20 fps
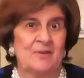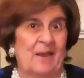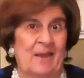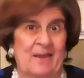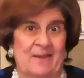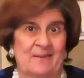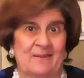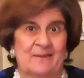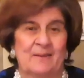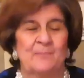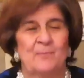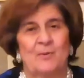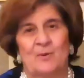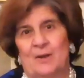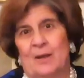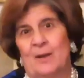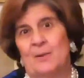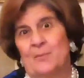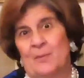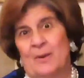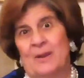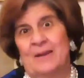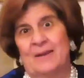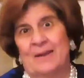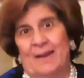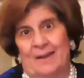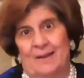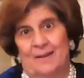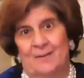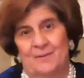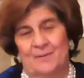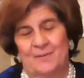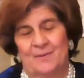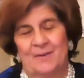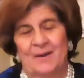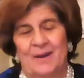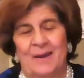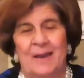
less than what I weigh now.